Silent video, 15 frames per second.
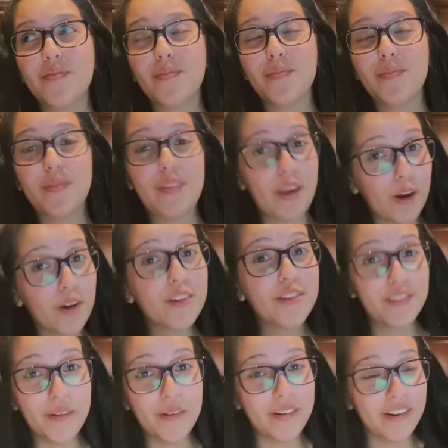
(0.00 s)
They are
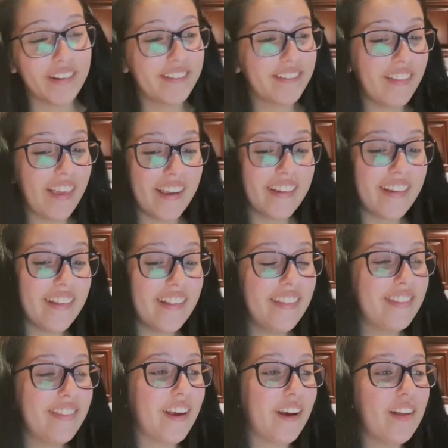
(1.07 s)
so good. Like
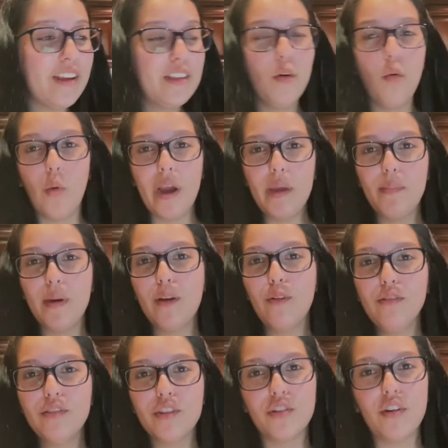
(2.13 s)
they're like the white
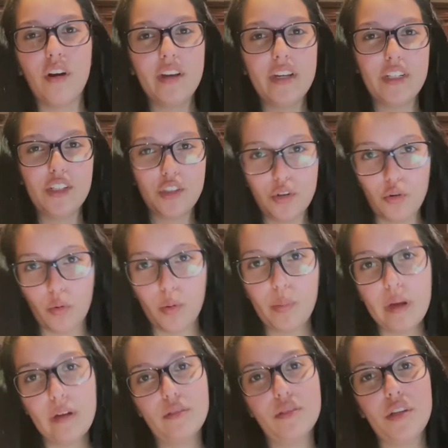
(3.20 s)
pickles. They're not like just the normal
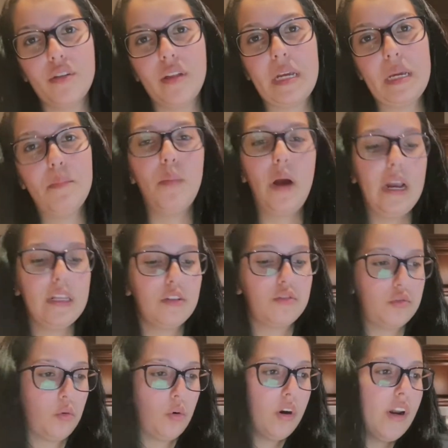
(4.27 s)
pickles that you like can buy at the
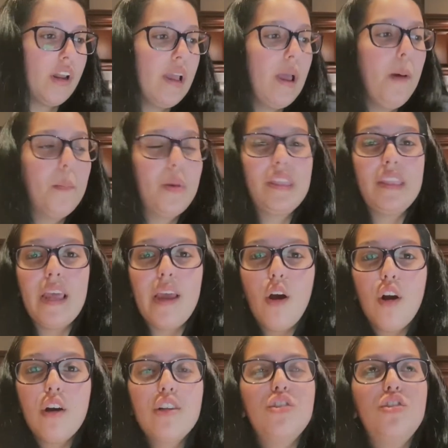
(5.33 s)
store, but they
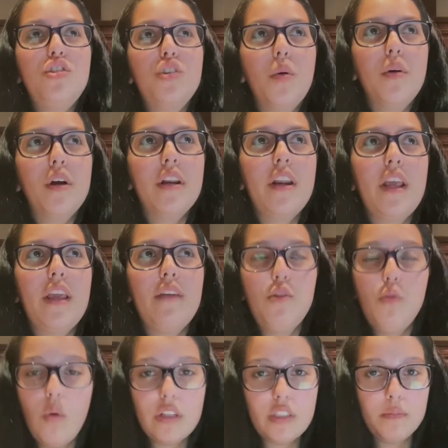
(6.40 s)
are so good. Like if you
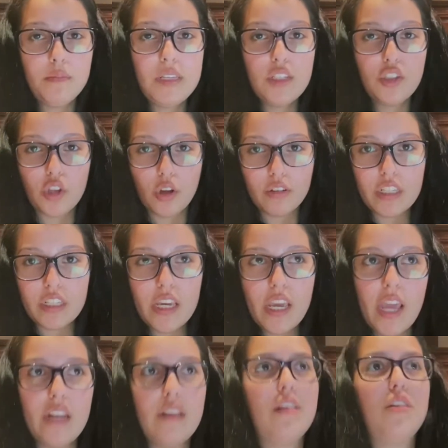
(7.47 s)
want something salty
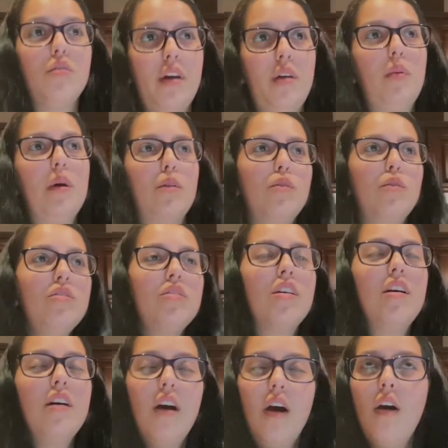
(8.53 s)
and you like pickles,
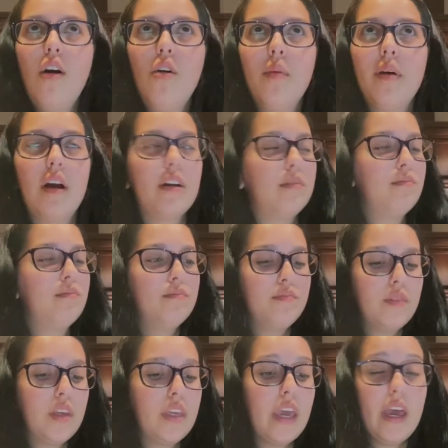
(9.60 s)
oh my god,
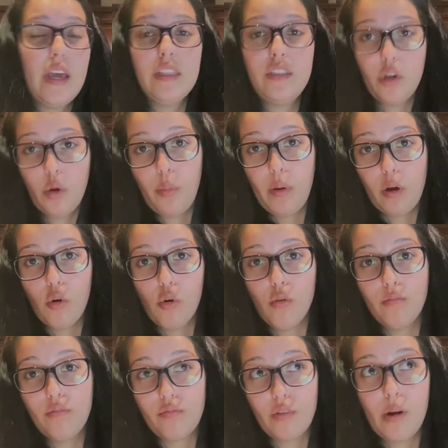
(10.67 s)
get a dill pickle
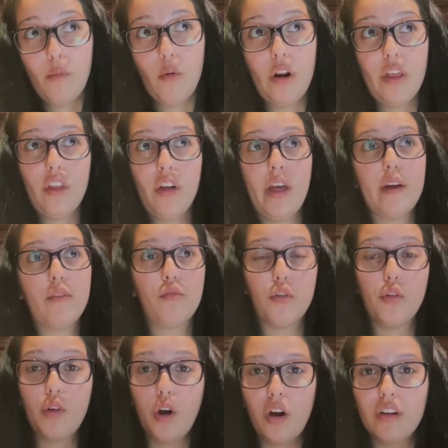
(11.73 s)
from one of the like fruit
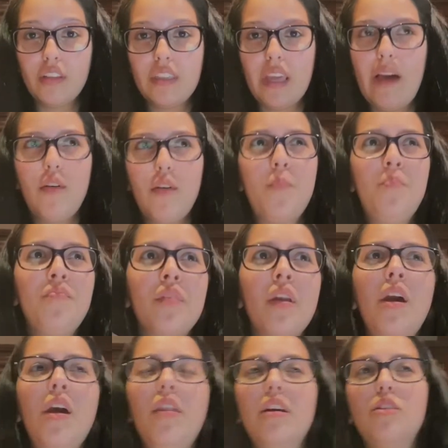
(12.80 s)
carts. They have them.
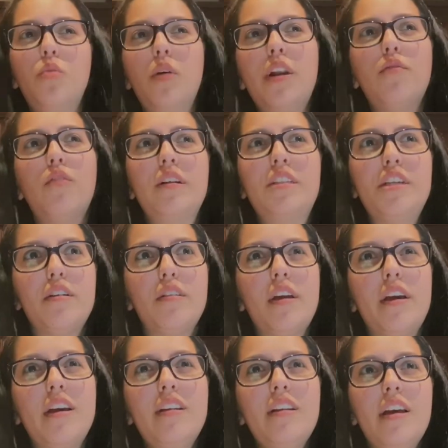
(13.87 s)
There's one in
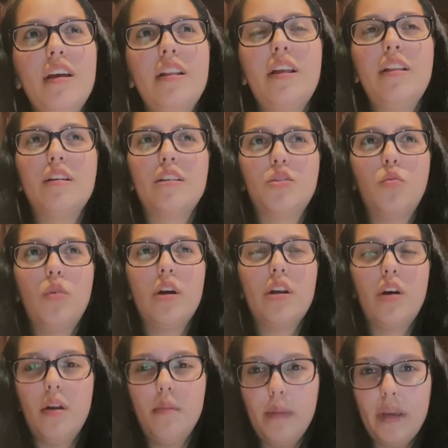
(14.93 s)
Frontierland and then there's one
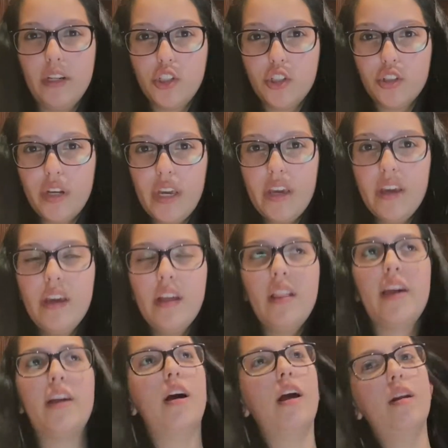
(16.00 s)
on Main Street,
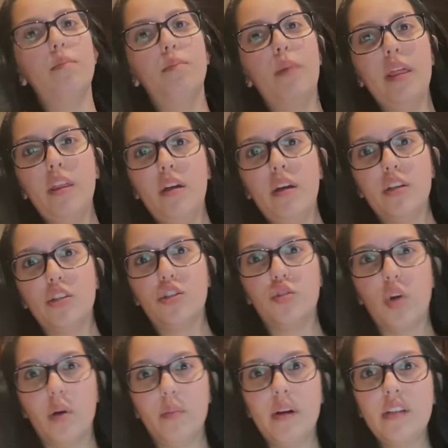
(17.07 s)
like kind of by the
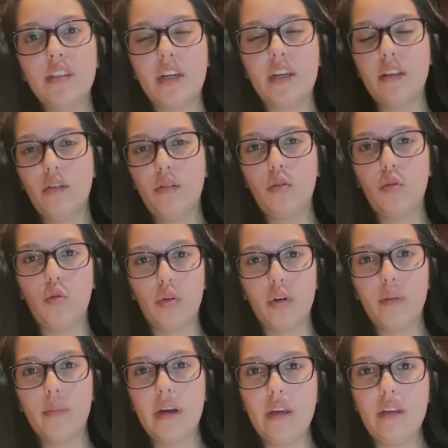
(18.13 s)
Starbucks, like in the little corner
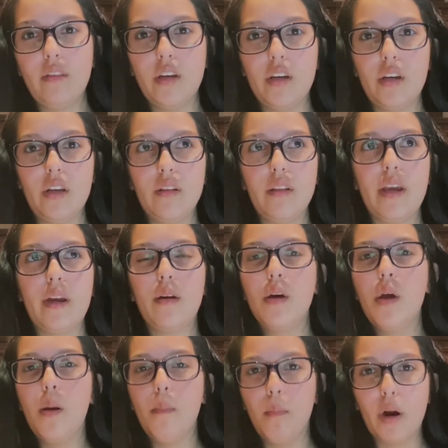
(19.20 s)
by the like
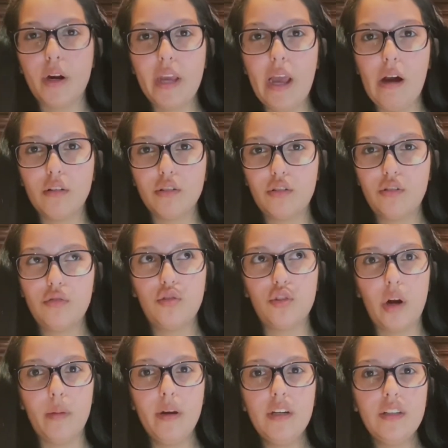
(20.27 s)
Market House
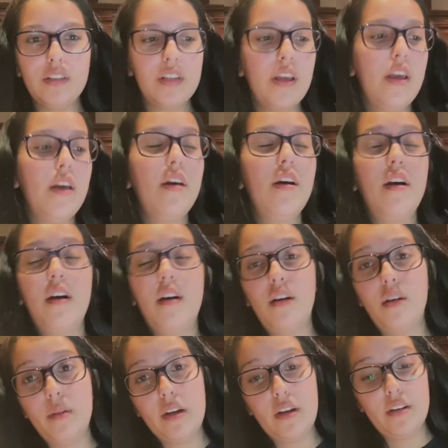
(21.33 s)
Starbucks. Oh
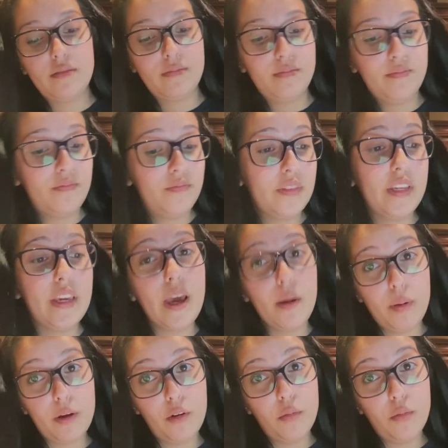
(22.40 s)
my god, get a
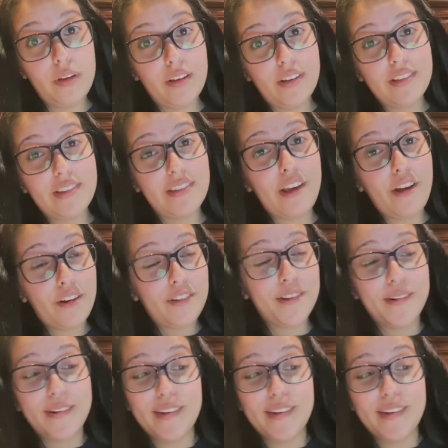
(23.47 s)
pickle because they are so good.